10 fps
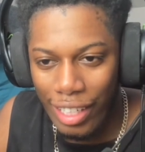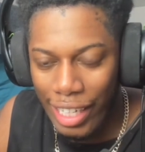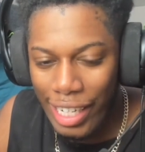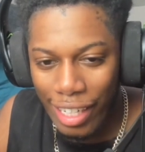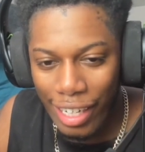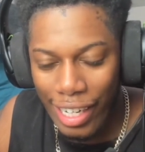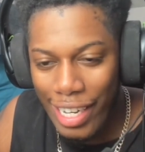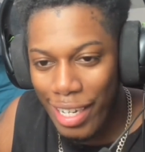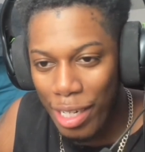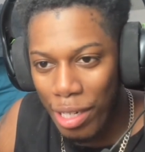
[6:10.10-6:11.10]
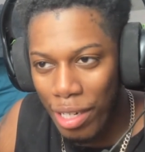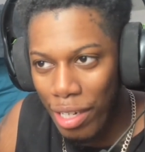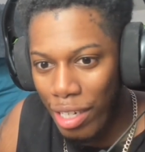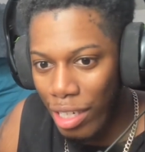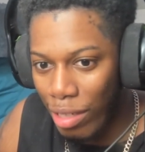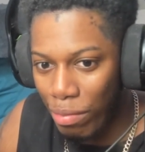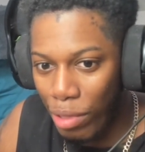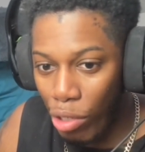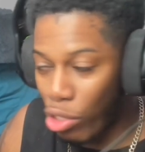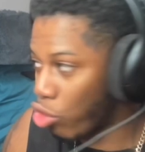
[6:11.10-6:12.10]
He like, eh,
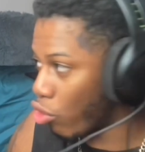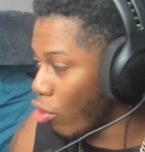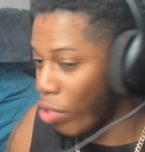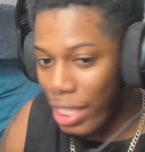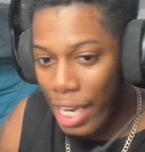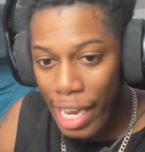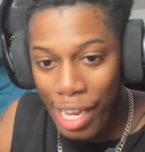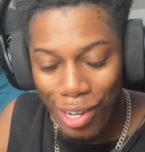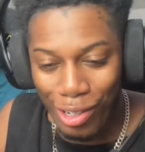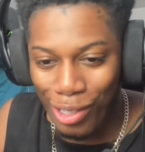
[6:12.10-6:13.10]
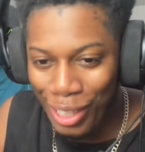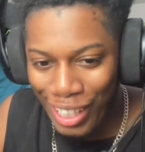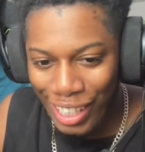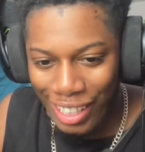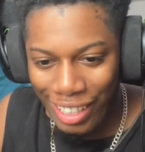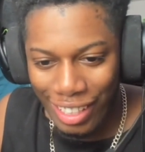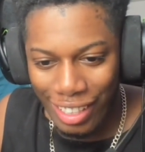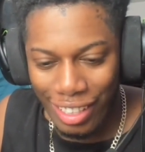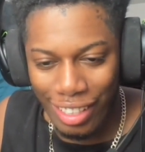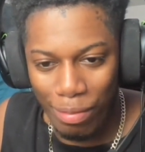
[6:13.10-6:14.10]
dude, strong as hell.
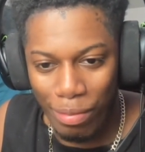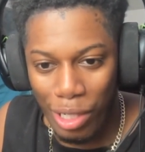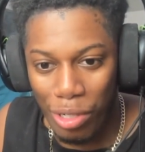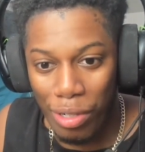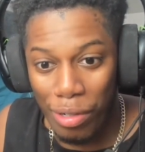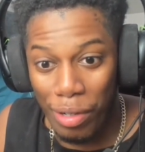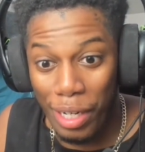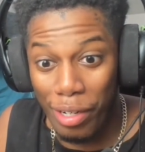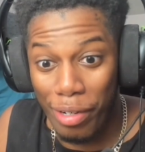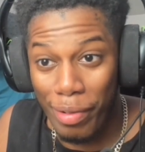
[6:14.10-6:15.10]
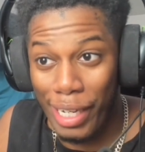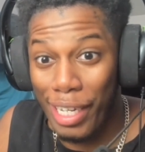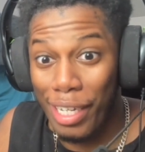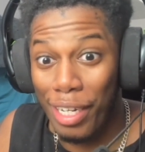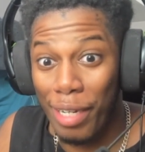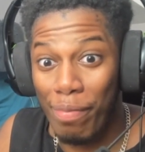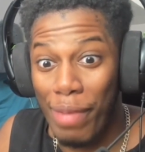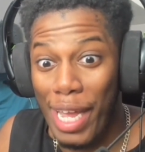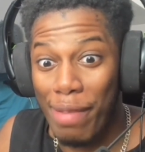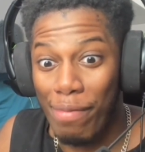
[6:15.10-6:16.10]
The strong killed the weak. He like,
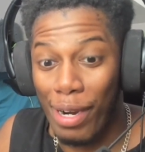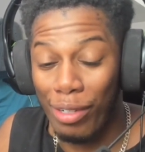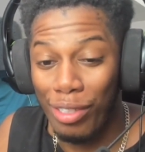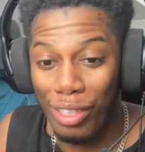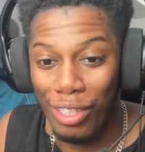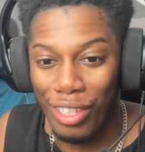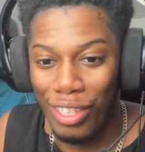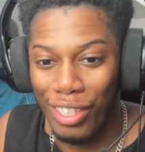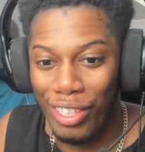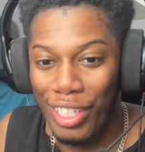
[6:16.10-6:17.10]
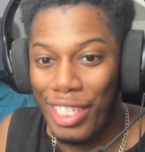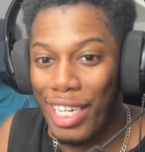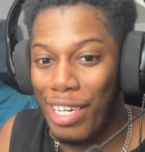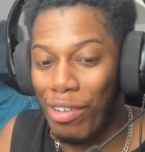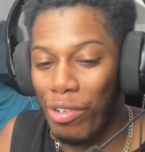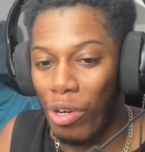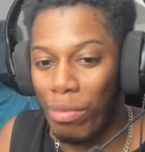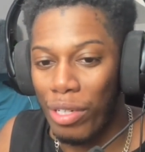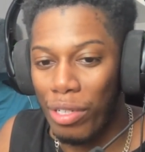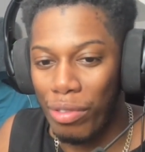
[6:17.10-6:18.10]
hey, bro, this ain't no
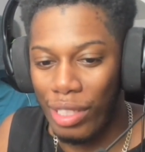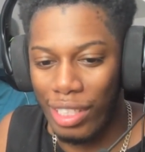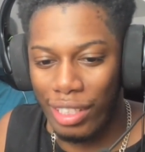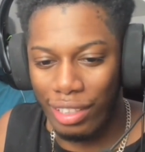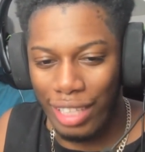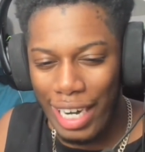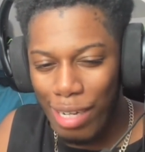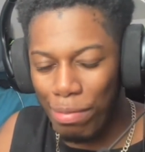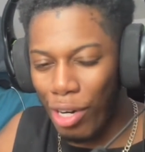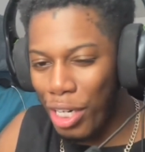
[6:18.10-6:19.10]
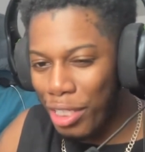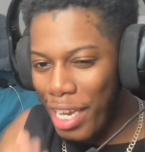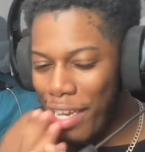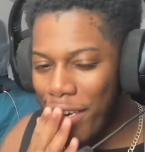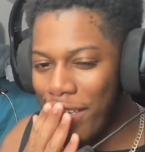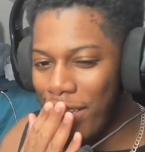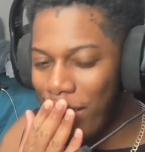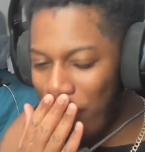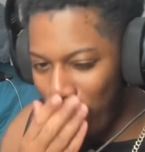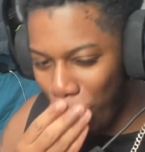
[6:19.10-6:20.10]
normal dude. Damn, crust the air,
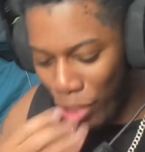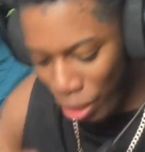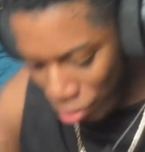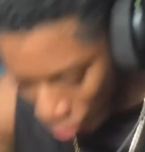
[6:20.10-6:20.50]
look. The,